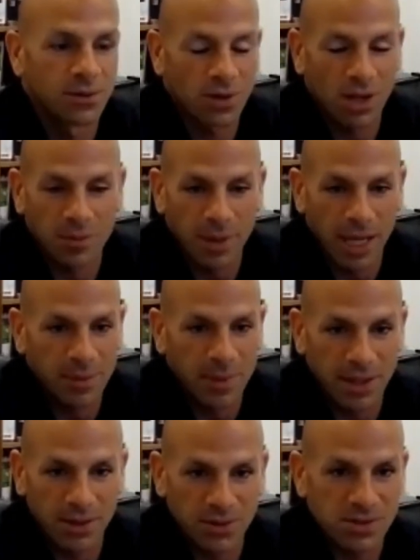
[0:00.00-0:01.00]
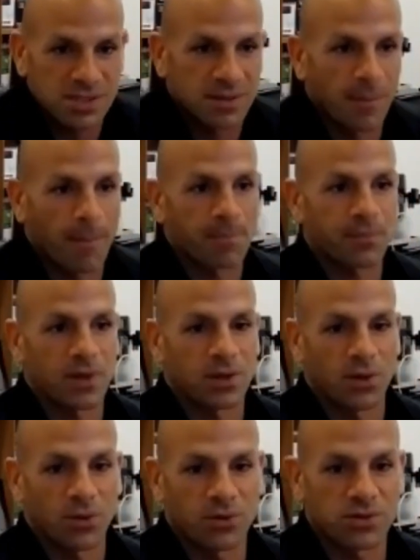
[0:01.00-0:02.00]
call them haymakers.
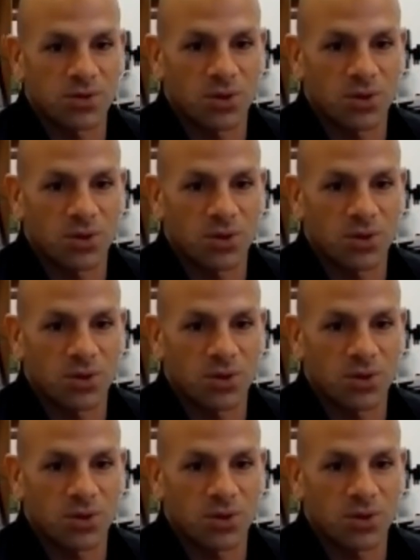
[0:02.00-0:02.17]
There's